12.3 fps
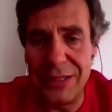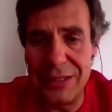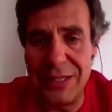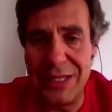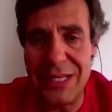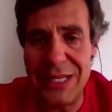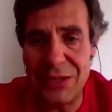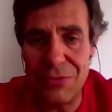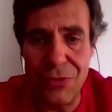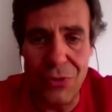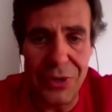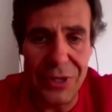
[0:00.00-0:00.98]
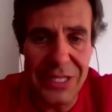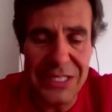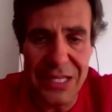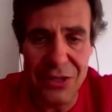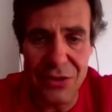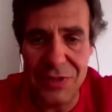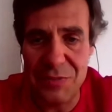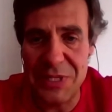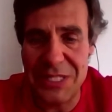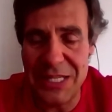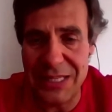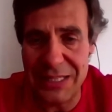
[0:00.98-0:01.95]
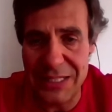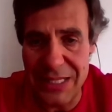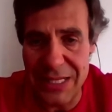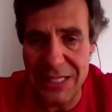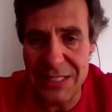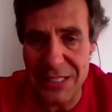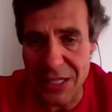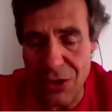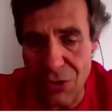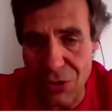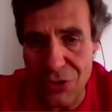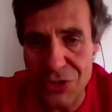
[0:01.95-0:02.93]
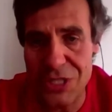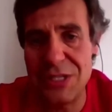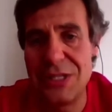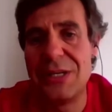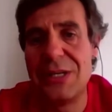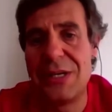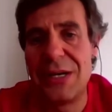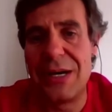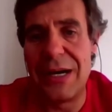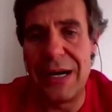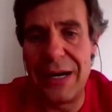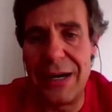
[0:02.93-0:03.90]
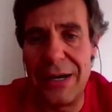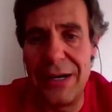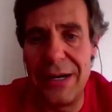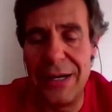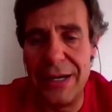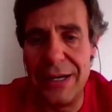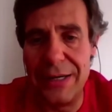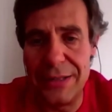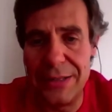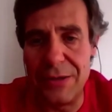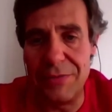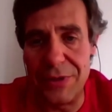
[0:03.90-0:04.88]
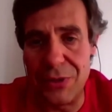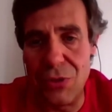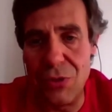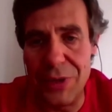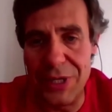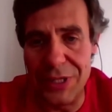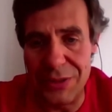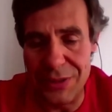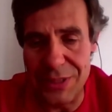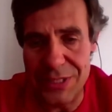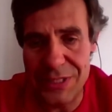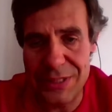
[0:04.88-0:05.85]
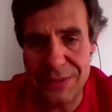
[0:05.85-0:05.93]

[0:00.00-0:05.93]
the need for this kind of specialties like psychology are of a growing interest.